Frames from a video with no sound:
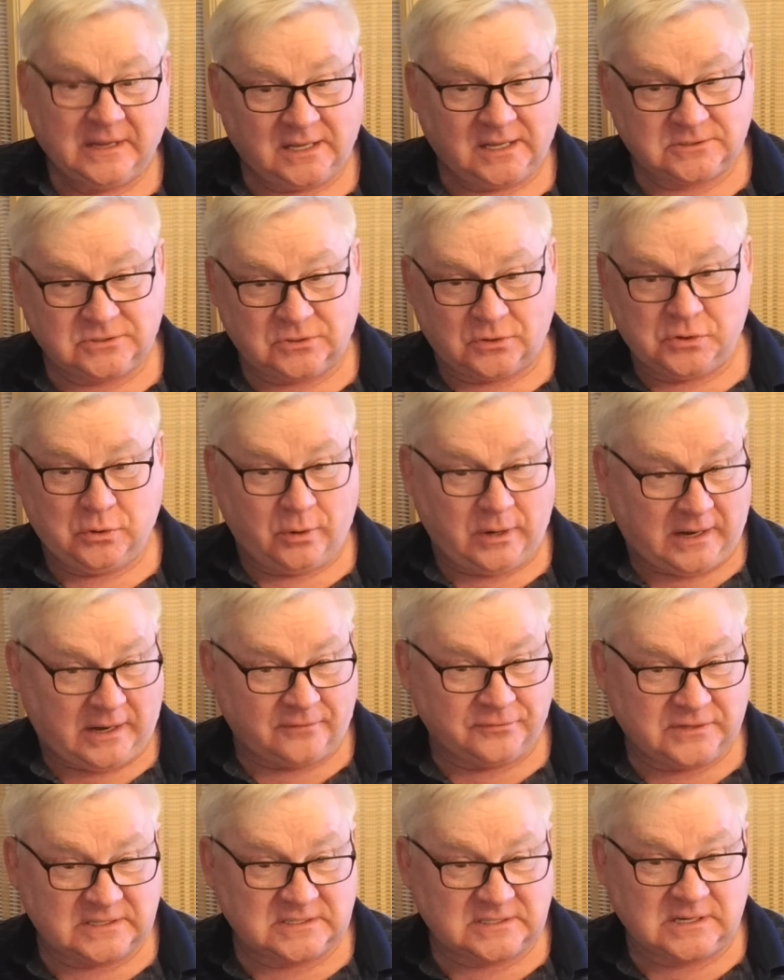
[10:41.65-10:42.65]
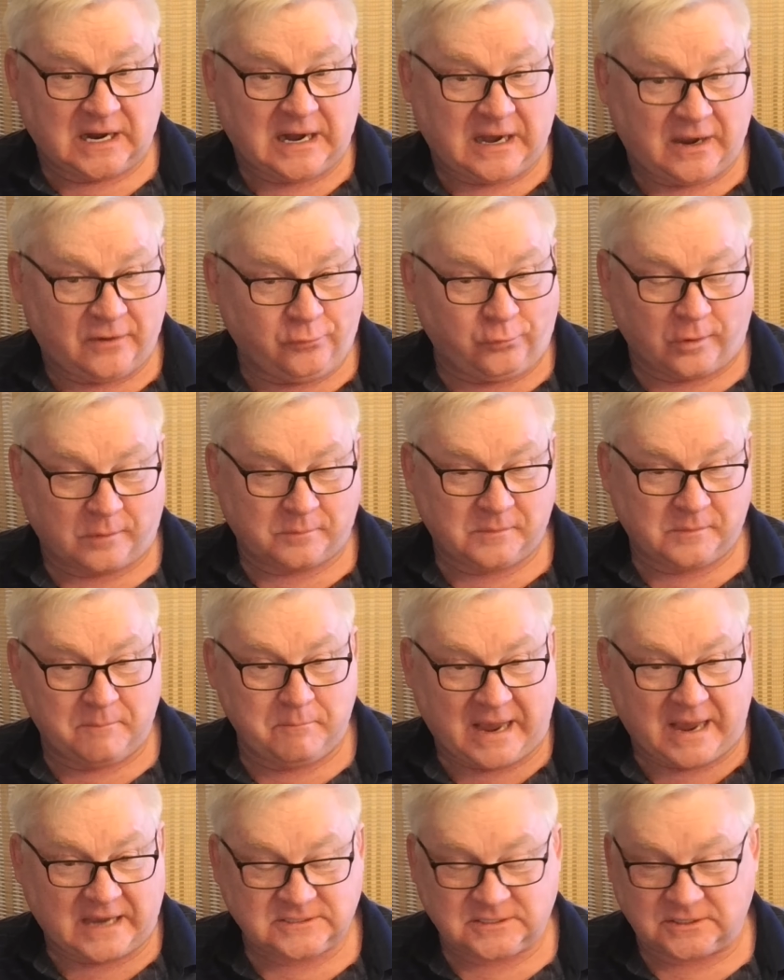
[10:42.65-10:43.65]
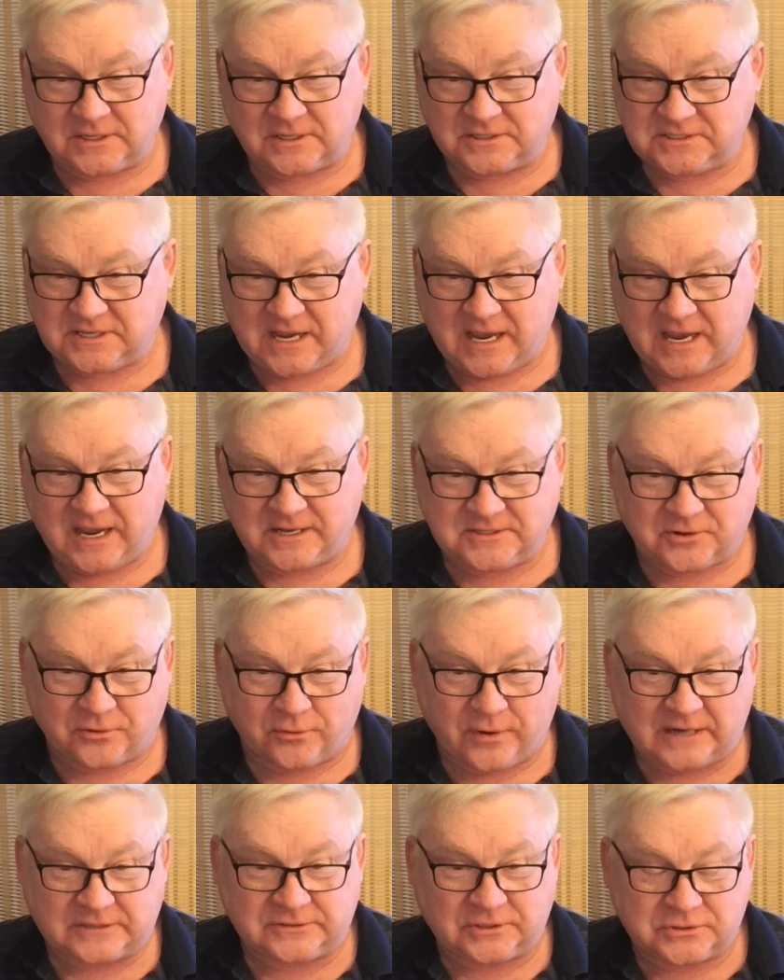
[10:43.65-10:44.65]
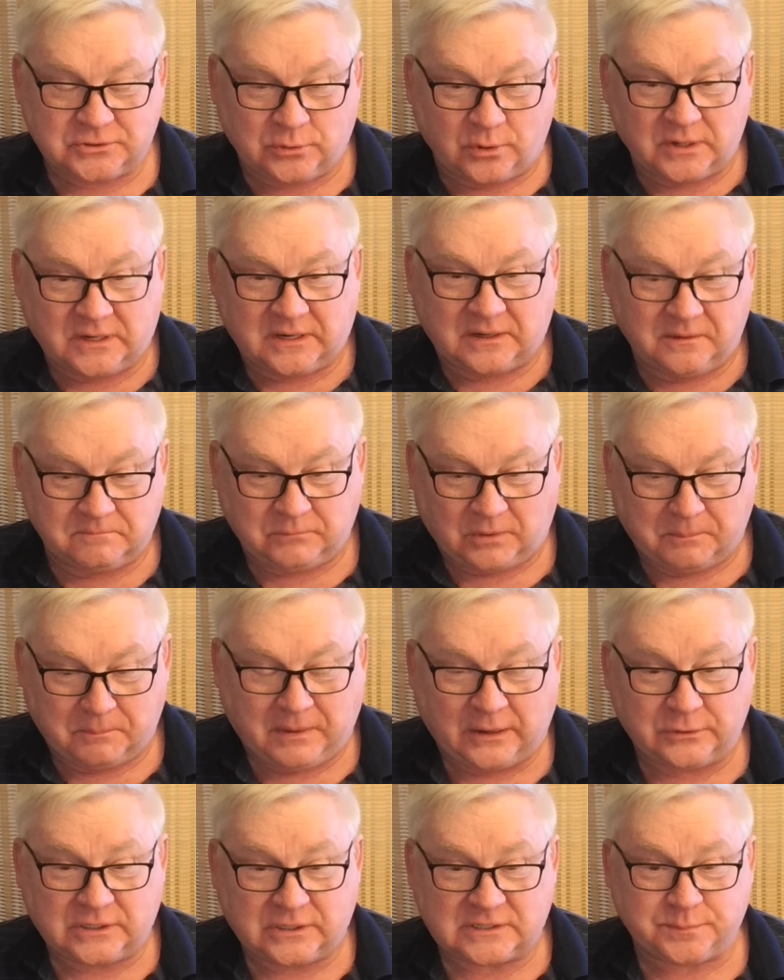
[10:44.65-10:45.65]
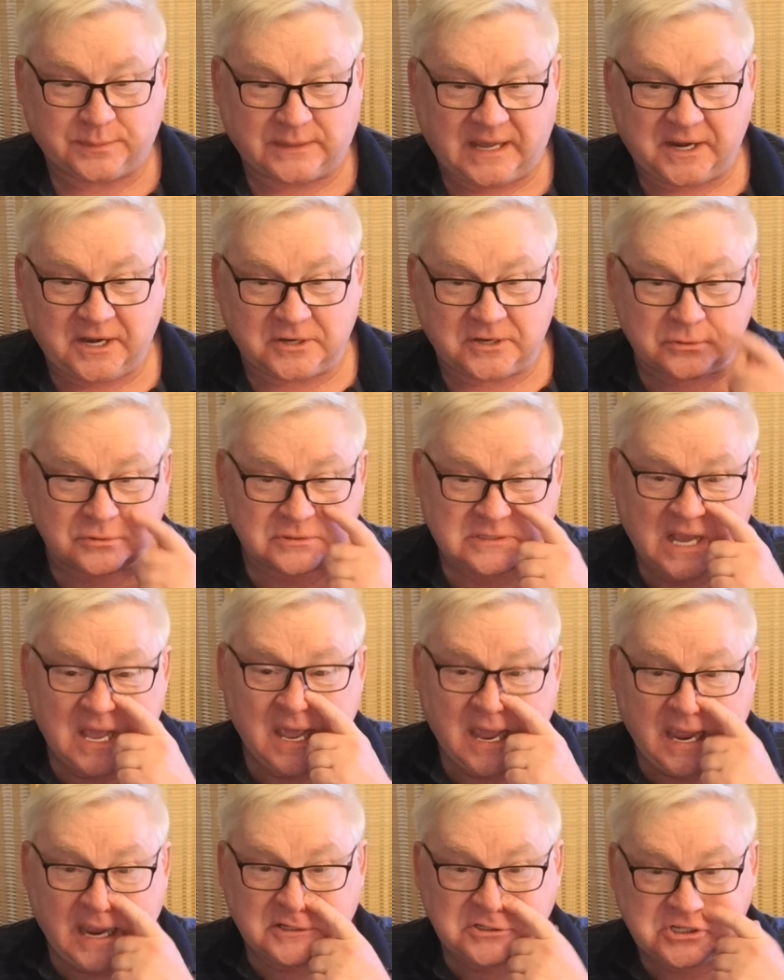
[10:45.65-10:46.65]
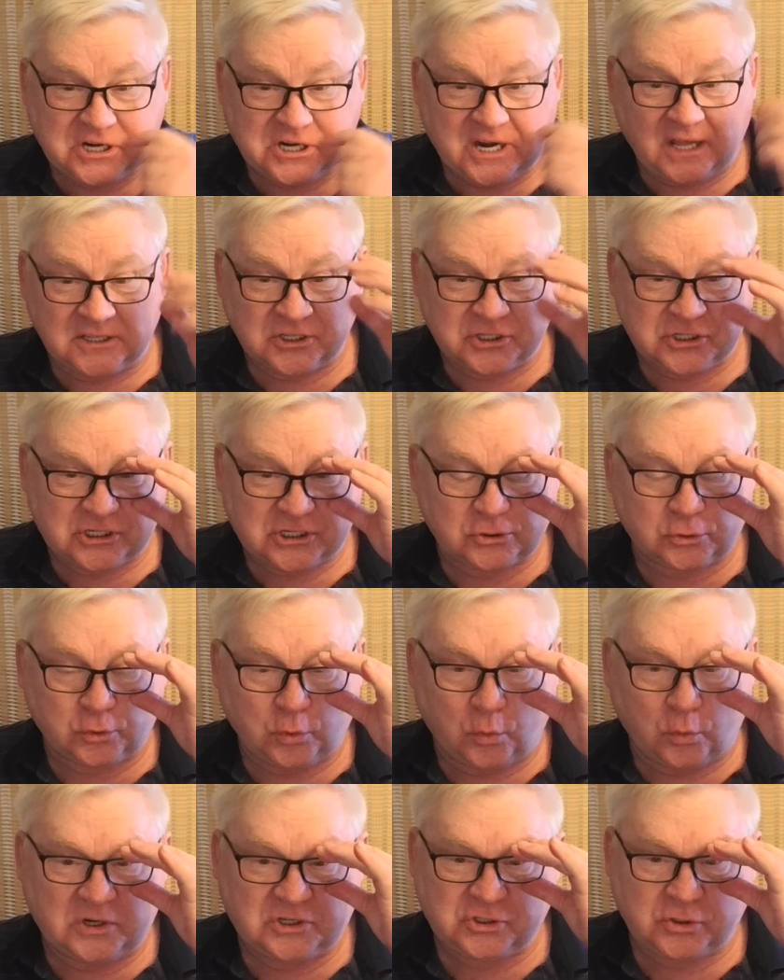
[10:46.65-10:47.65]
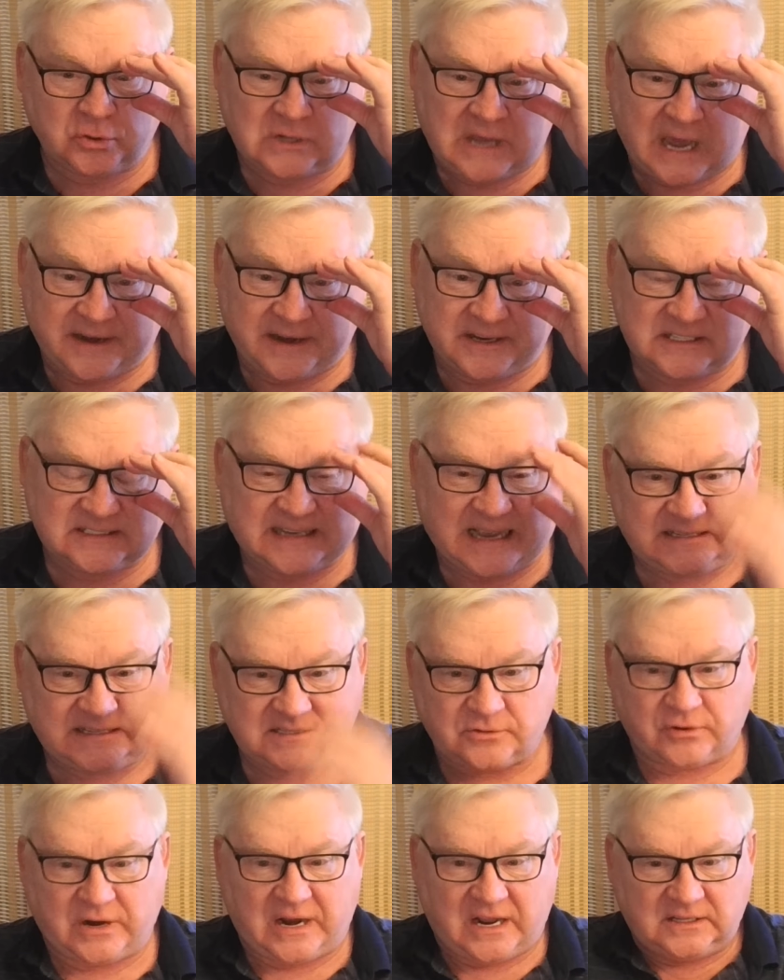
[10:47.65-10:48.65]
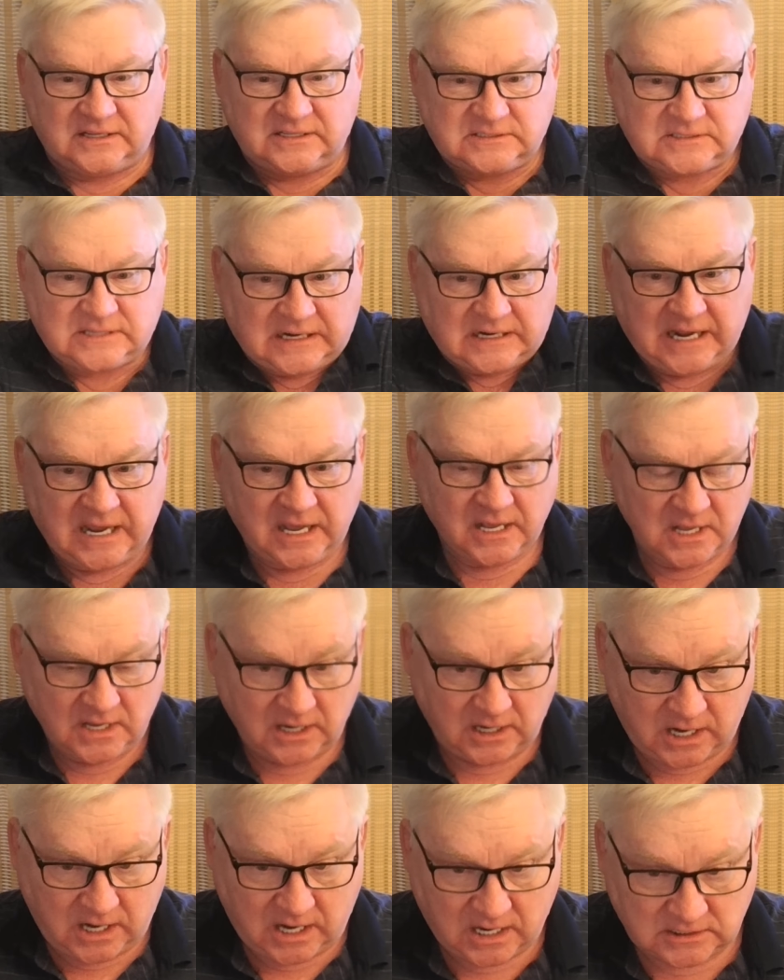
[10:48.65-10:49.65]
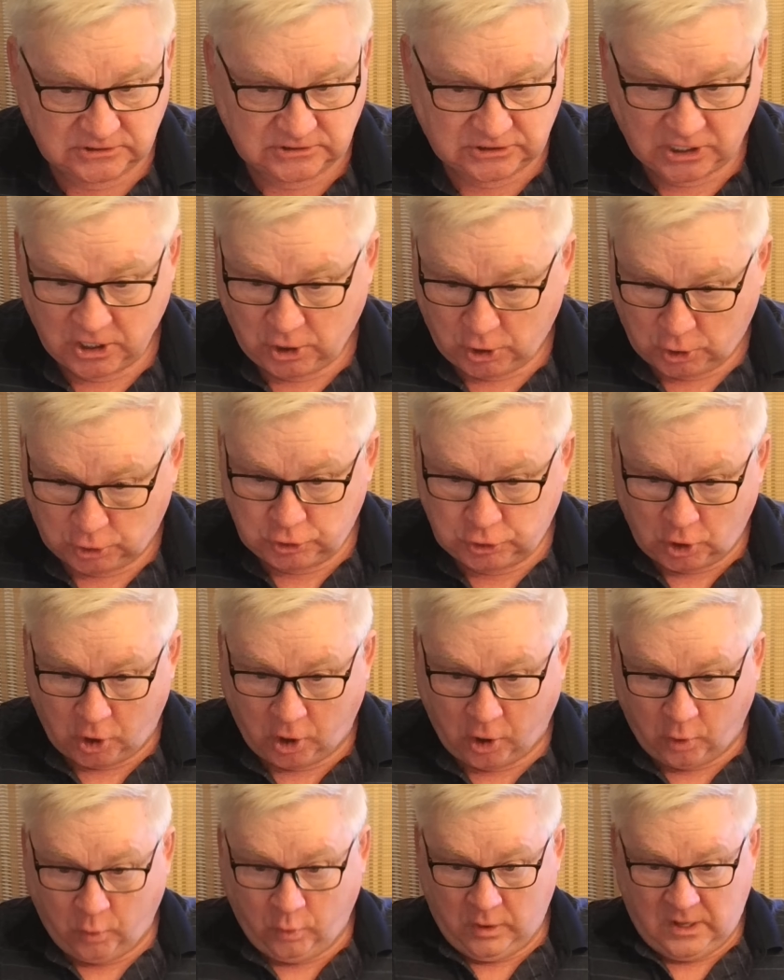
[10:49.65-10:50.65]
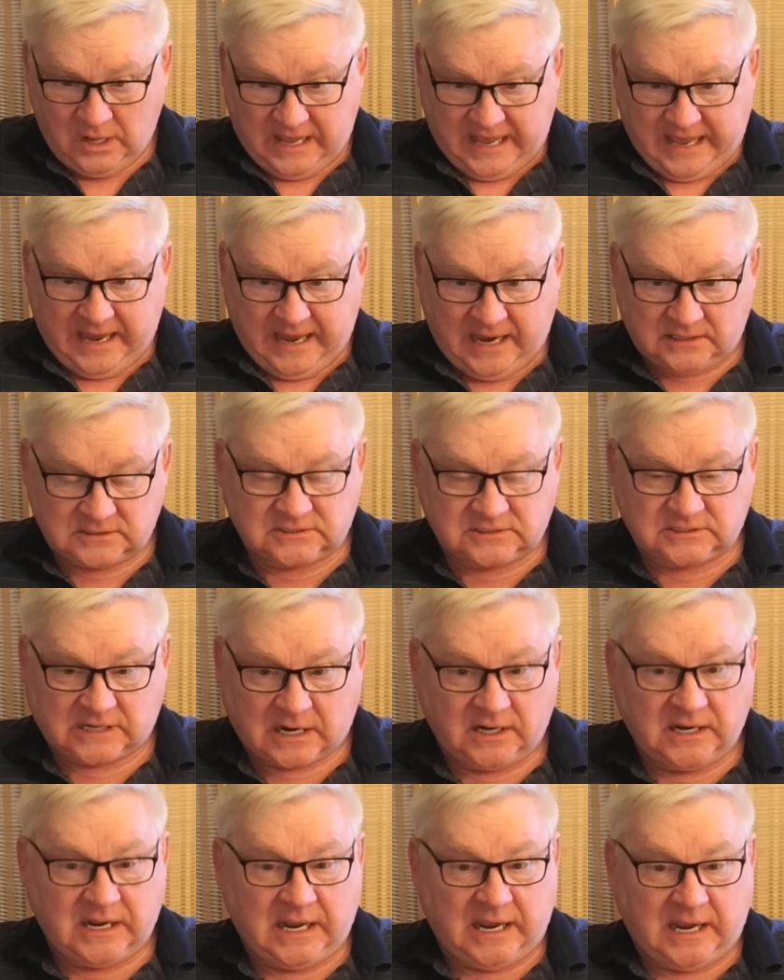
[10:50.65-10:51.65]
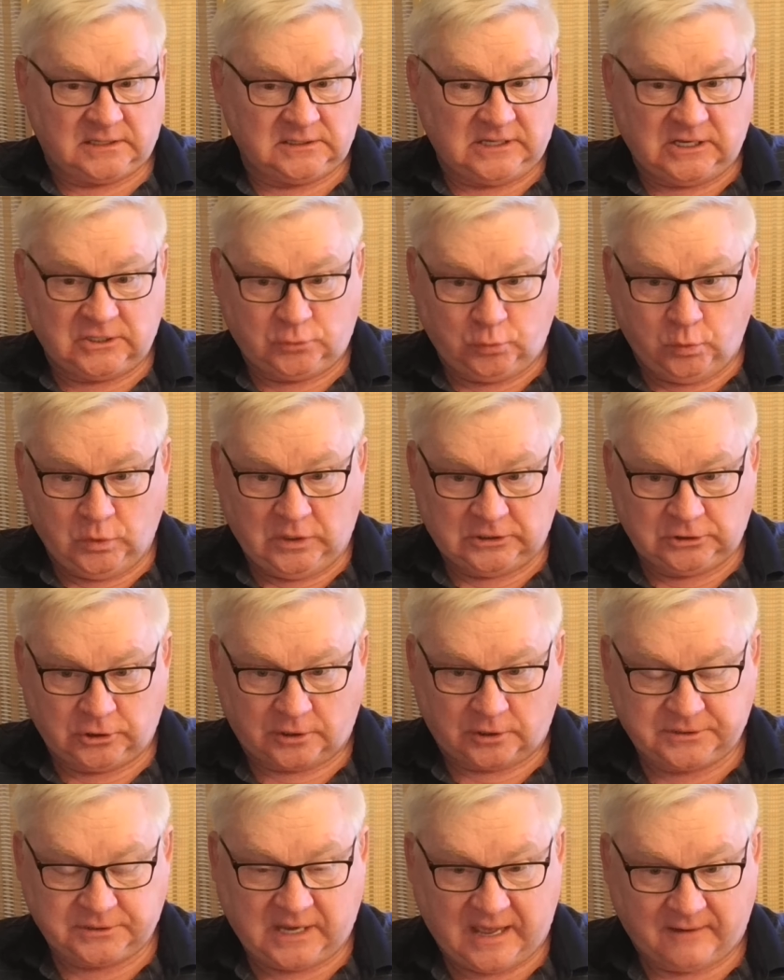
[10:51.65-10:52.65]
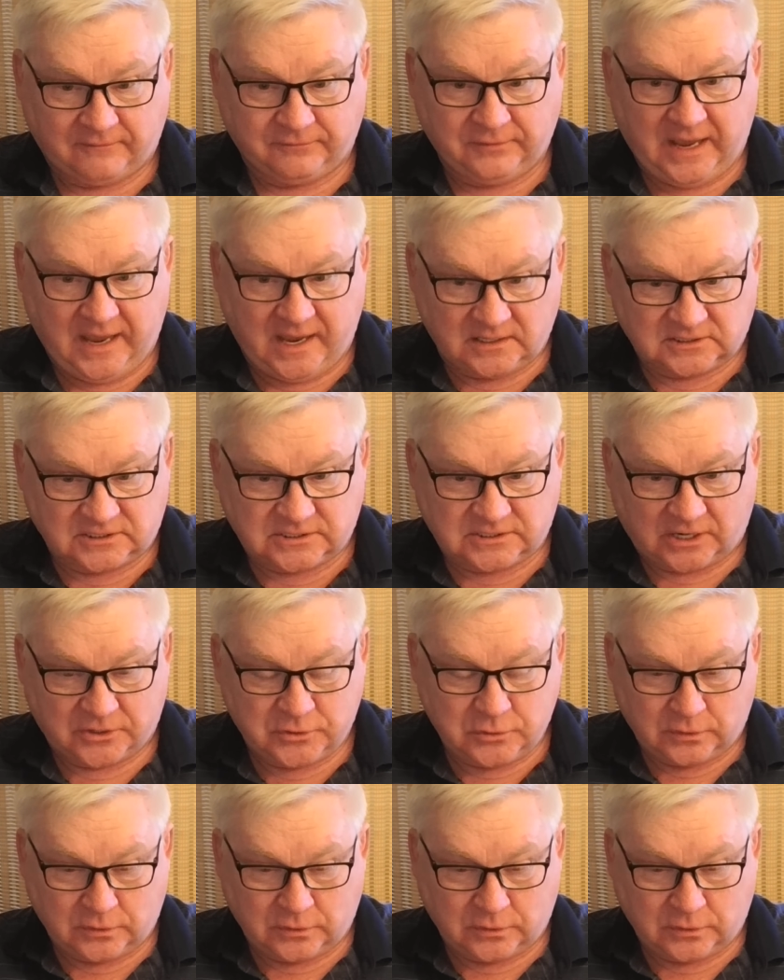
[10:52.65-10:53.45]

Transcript: And so you have this guy, former ambassador, CIA director, talking about these platitudes and challenges to which United States realistically has no answer, and it will not have answer.